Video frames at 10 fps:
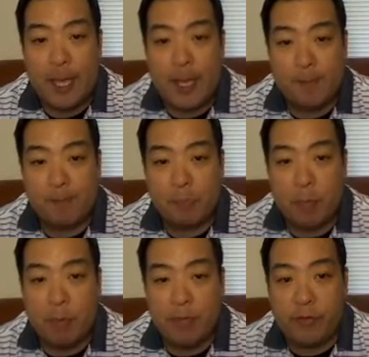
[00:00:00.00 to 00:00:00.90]
So
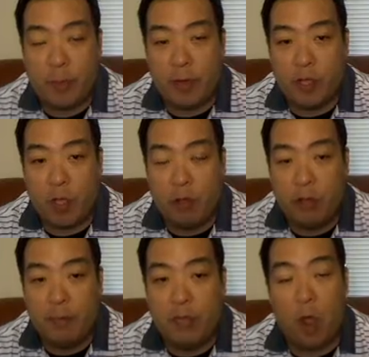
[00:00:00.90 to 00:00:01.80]
I'm going to go a
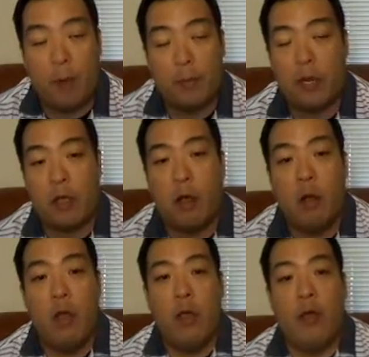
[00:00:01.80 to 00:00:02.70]
little bit lower. I'm going to
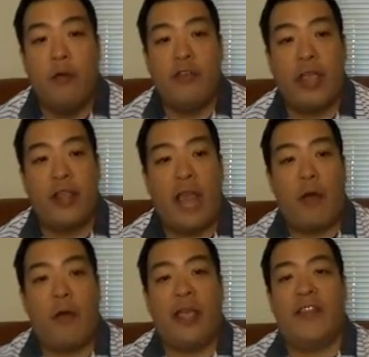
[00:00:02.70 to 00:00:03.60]
go Shane
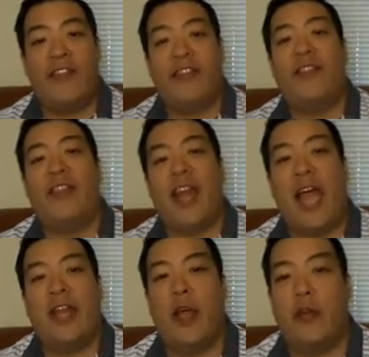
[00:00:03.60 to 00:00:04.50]
Lowry at
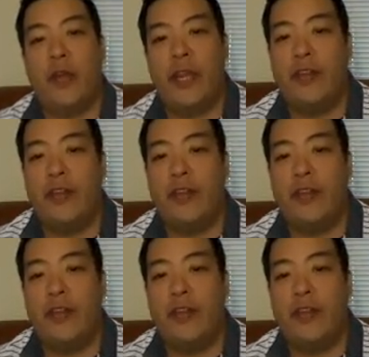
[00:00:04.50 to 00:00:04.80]
$6,900.